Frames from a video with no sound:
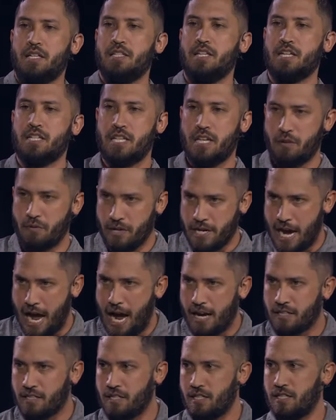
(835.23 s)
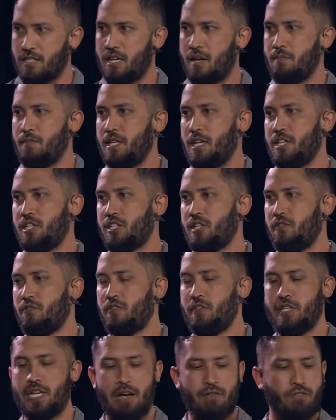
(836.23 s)
Does he react to the temptation
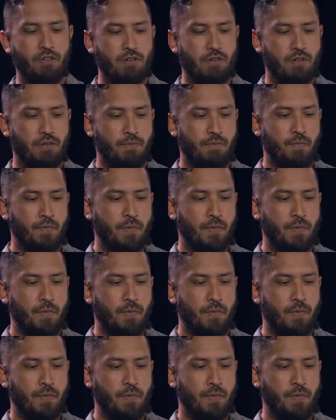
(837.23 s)
of the devil?